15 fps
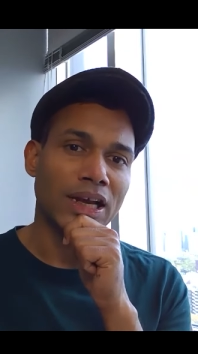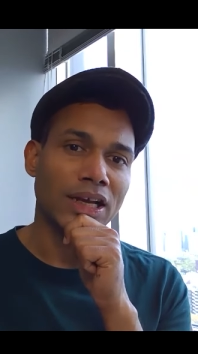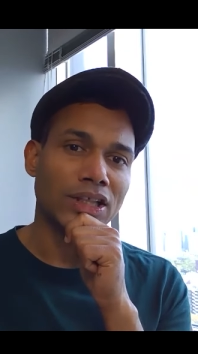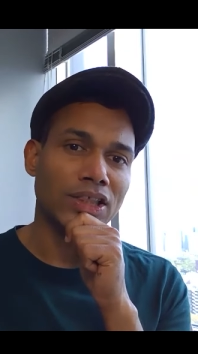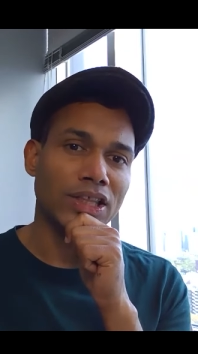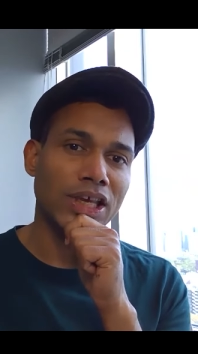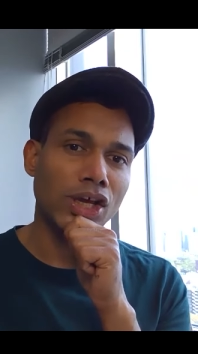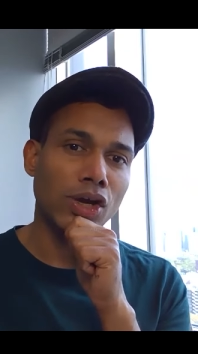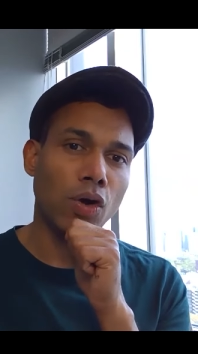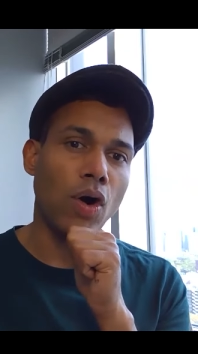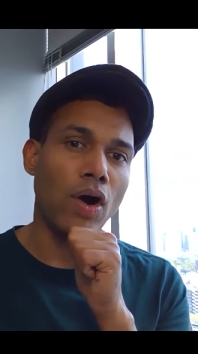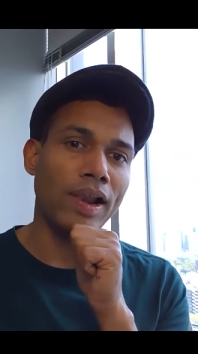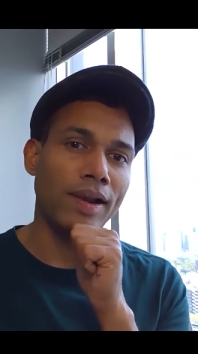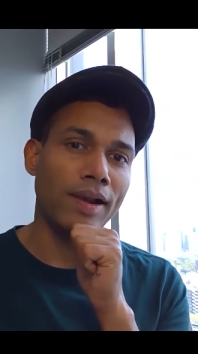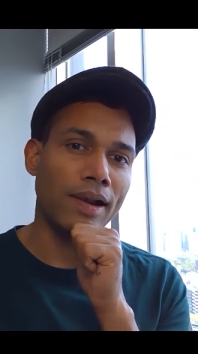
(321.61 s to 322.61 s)
the
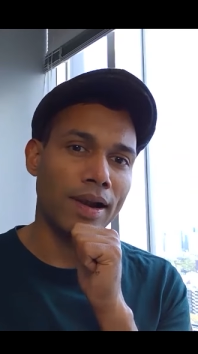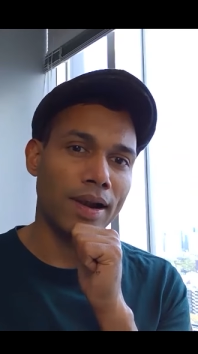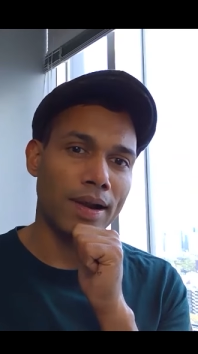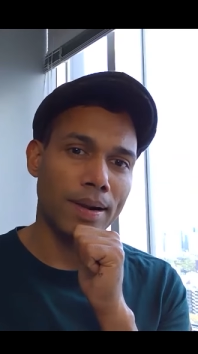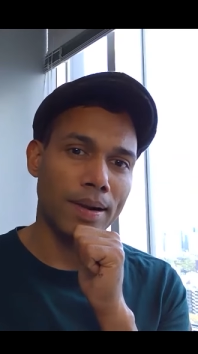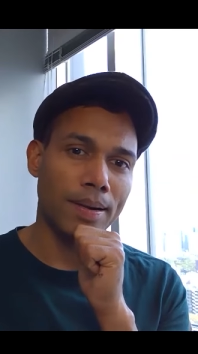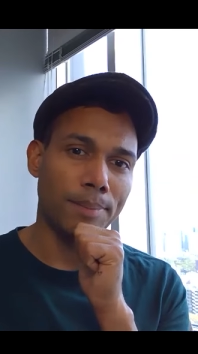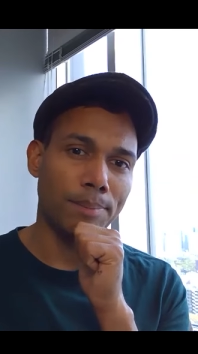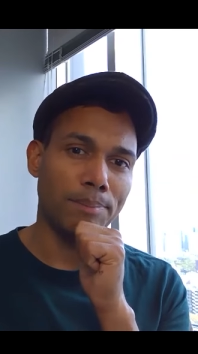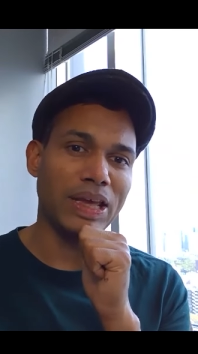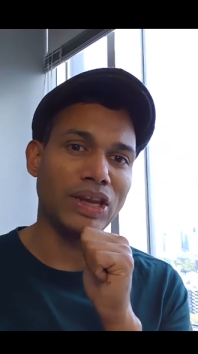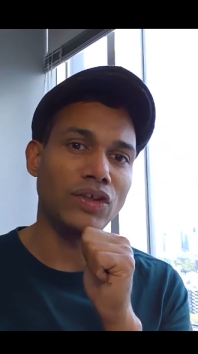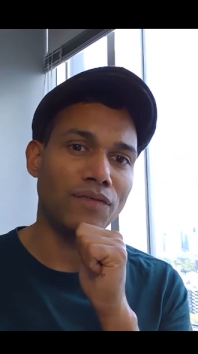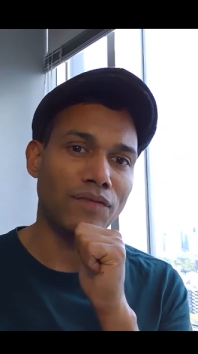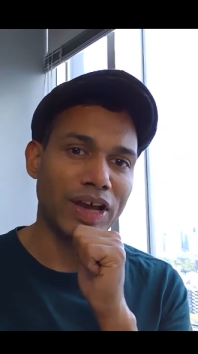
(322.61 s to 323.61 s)
oil
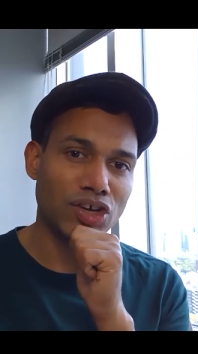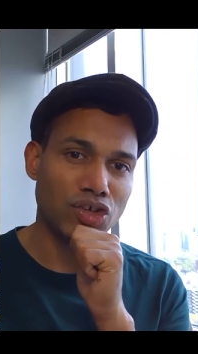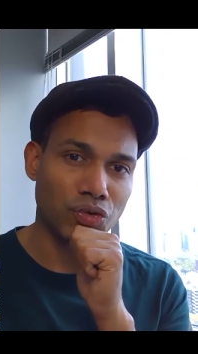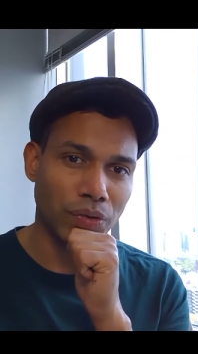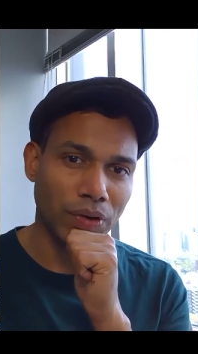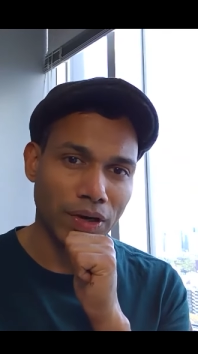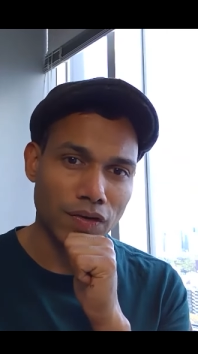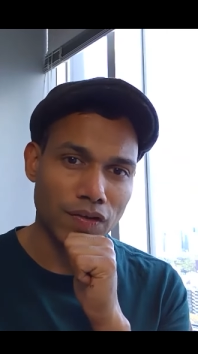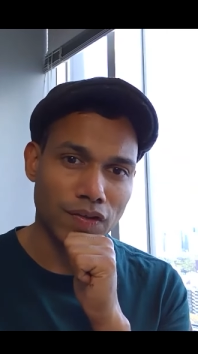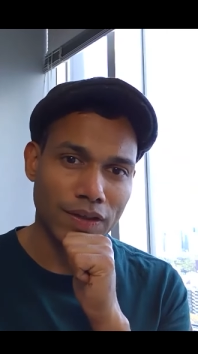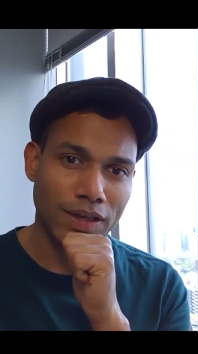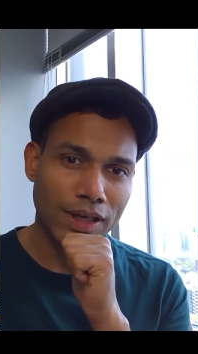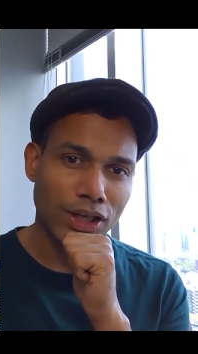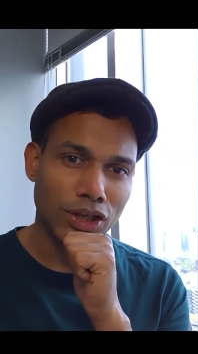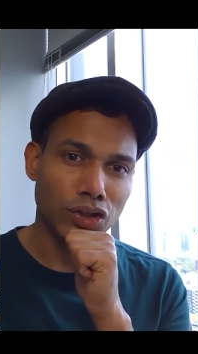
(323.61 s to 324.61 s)
manufacturers,
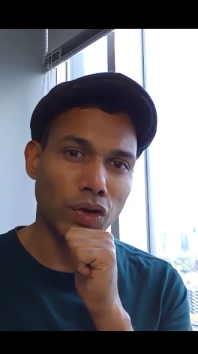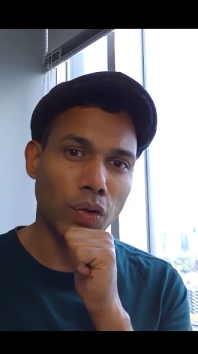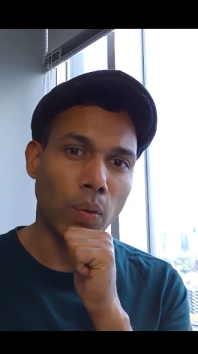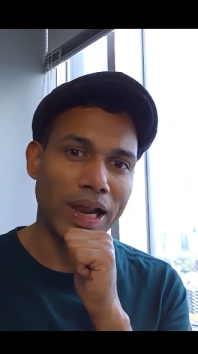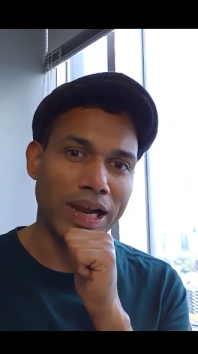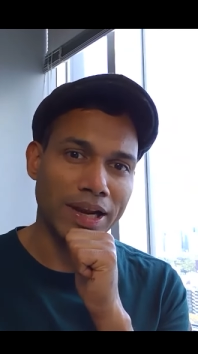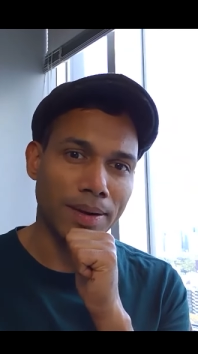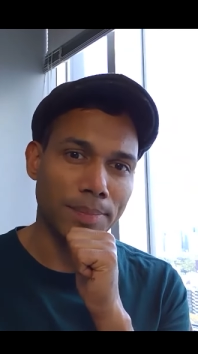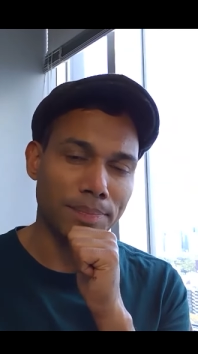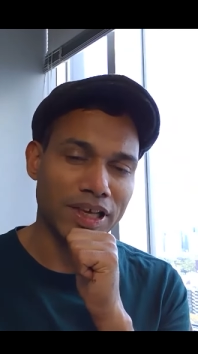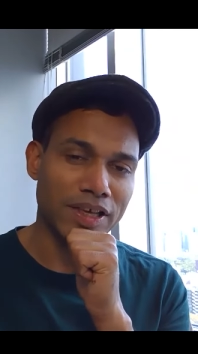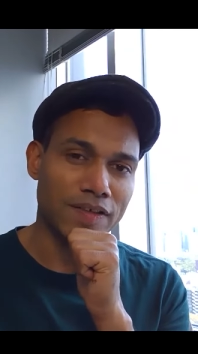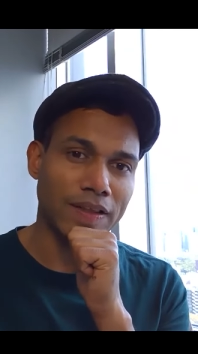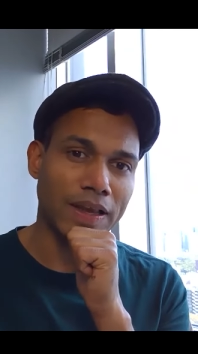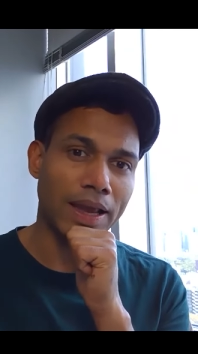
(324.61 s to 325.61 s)
the oil
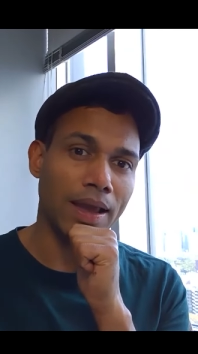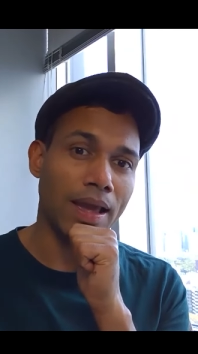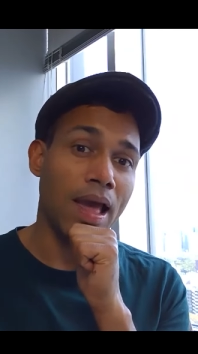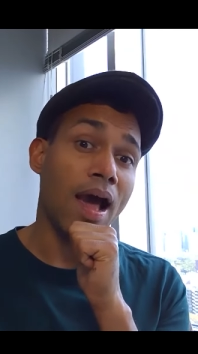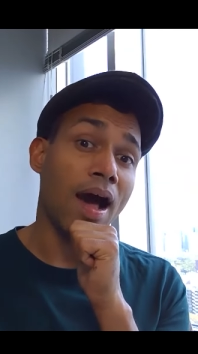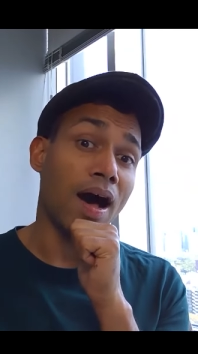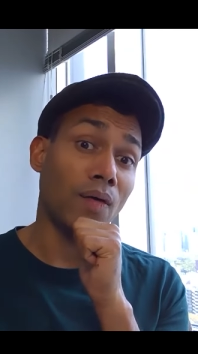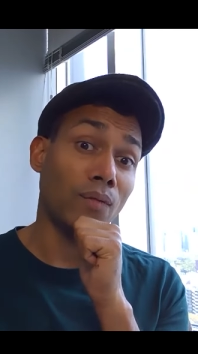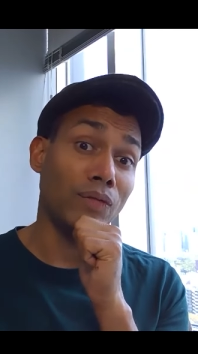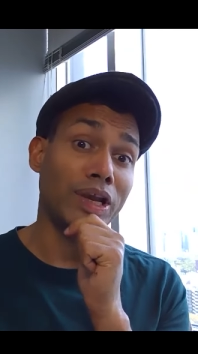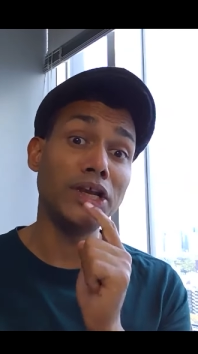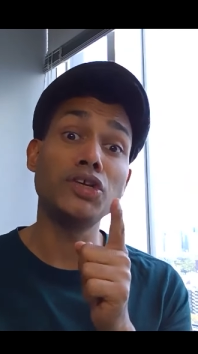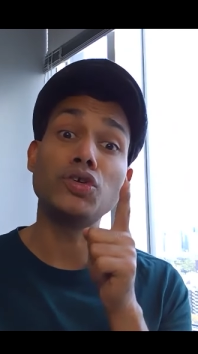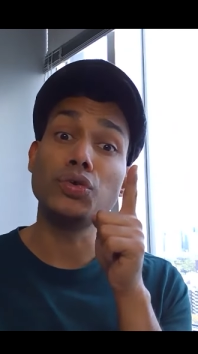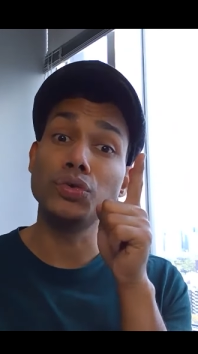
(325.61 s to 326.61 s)
companies, they are
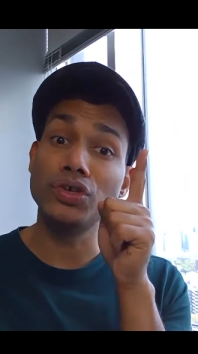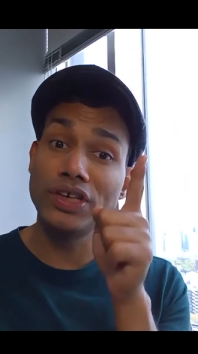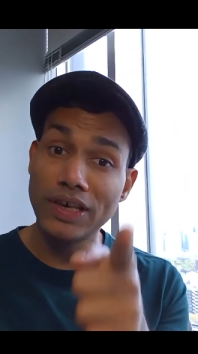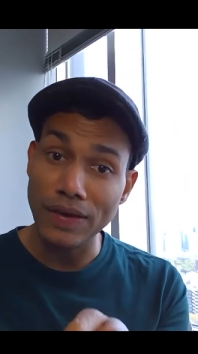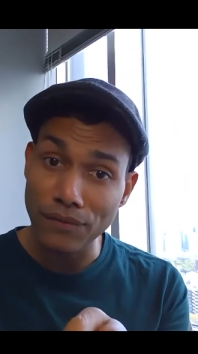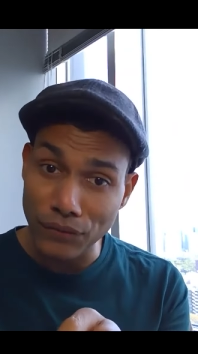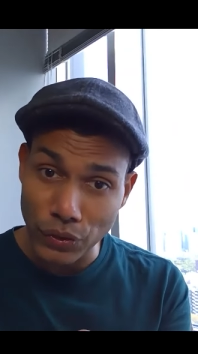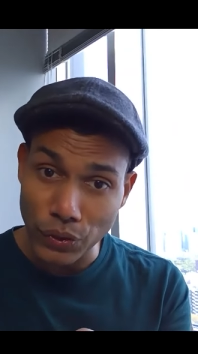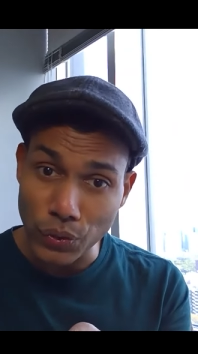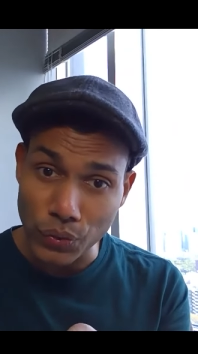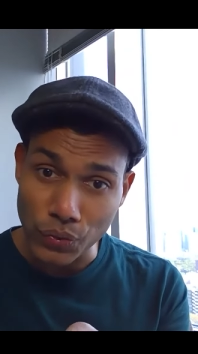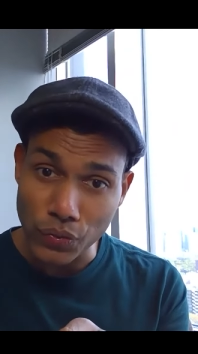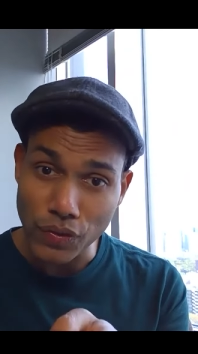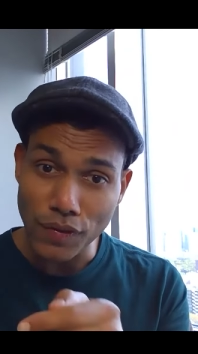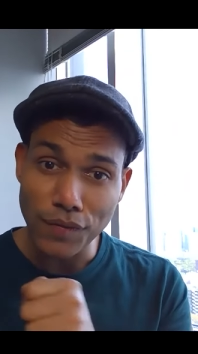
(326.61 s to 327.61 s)
willing to give
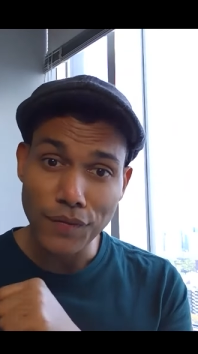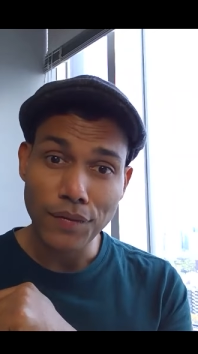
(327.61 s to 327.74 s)
you,